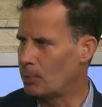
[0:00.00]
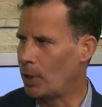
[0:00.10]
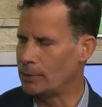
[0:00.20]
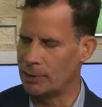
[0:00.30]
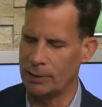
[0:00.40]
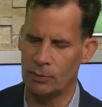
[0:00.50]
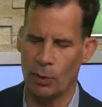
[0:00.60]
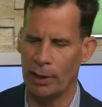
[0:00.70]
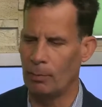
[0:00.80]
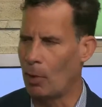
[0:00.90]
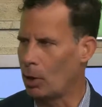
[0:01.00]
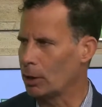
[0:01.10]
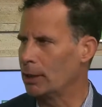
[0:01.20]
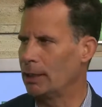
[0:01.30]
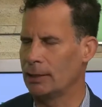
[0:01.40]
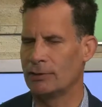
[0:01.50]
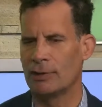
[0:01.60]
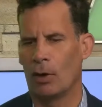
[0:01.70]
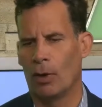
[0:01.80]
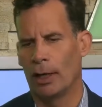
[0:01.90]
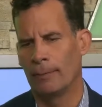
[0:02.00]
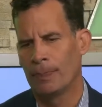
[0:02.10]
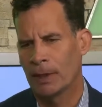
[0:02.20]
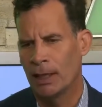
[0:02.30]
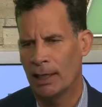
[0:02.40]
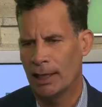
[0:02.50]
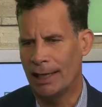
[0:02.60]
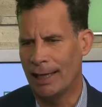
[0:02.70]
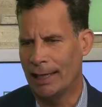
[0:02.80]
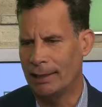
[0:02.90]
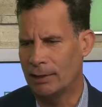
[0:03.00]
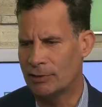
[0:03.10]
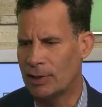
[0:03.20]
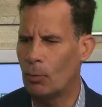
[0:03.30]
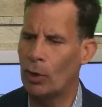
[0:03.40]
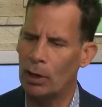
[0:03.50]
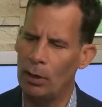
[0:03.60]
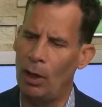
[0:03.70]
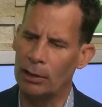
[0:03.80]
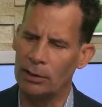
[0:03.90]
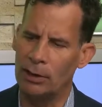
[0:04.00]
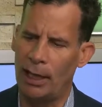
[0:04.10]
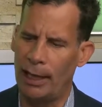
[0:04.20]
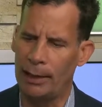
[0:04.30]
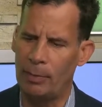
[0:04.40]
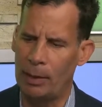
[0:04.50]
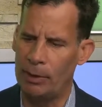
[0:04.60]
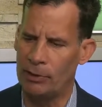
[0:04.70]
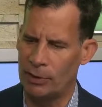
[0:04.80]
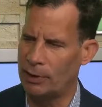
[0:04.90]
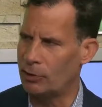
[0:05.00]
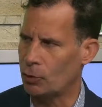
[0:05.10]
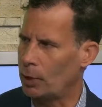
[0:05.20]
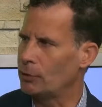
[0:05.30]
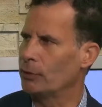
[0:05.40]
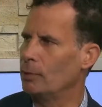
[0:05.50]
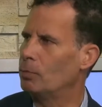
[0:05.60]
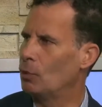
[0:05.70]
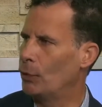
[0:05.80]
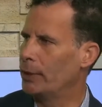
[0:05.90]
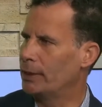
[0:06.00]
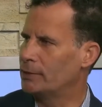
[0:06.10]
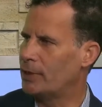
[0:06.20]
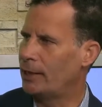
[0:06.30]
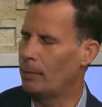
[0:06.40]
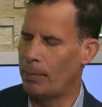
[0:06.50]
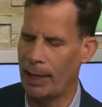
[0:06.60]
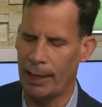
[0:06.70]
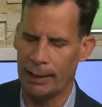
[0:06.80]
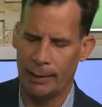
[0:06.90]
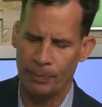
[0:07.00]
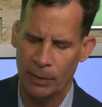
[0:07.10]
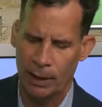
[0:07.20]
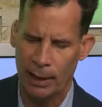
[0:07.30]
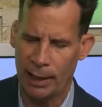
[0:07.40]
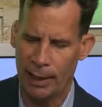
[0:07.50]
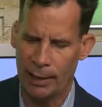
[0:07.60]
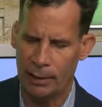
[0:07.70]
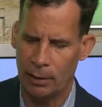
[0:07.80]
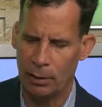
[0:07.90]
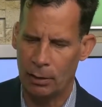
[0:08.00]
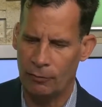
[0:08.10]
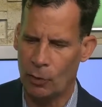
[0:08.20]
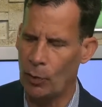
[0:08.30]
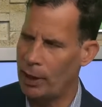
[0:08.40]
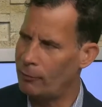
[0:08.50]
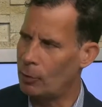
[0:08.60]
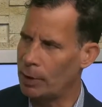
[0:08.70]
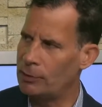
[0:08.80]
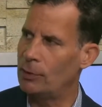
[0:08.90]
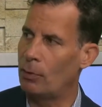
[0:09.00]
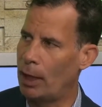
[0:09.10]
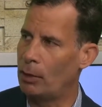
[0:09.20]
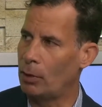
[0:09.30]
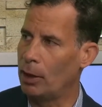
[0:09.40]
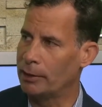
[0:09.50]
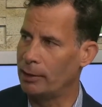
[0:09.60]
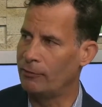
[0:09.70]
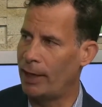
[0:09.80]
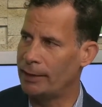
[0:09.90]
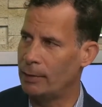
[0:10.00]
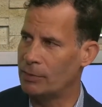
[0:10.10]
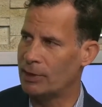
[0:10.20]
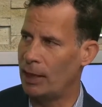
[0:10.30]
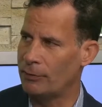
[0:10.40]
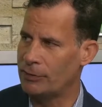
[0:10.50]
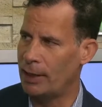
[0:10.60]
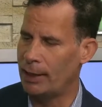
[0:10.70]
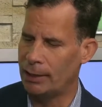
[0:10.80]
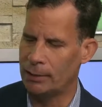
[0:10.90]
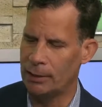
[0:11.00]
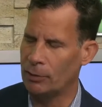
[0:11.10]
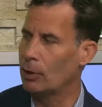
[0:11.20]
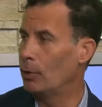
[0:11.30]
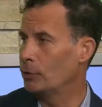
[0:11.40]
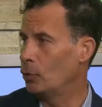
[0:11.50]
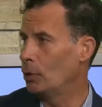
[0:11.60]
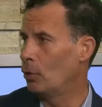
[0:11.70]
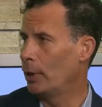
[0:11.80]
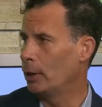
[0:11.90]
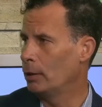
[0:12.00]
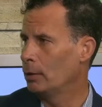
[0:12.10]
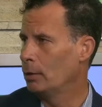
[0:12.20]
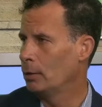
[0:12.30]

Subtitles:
presidents, one in marketing, and so on. And somewhere along the line, maybe there's a disgruntled employee inside the bank. And for whatever reason, right or wrong, they find themselves saying, either going to a lawyer